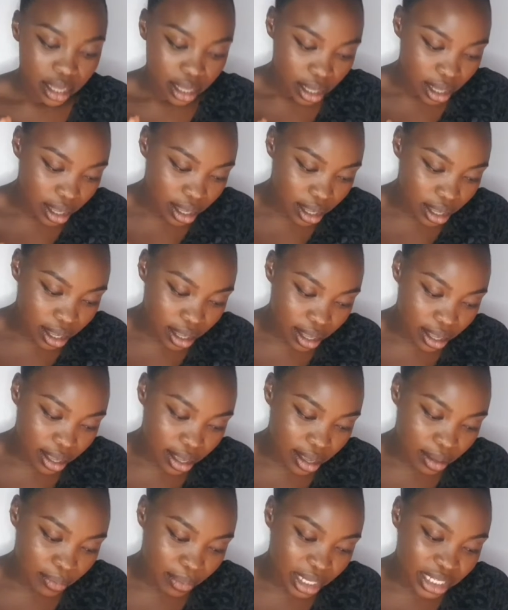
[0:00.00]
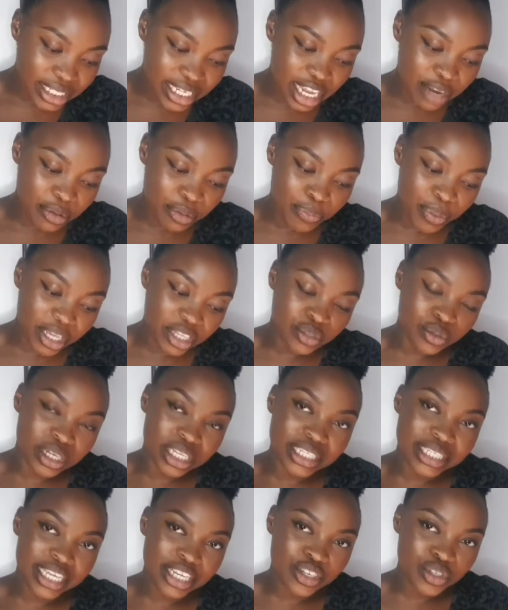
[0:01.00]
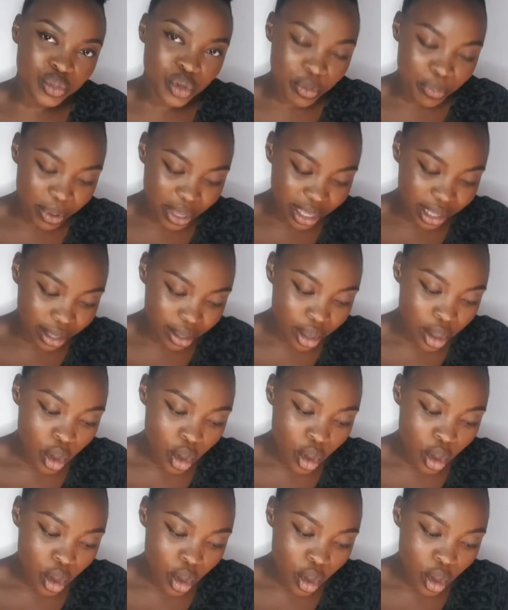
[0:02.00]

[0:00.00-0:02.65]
It can be based on a set topic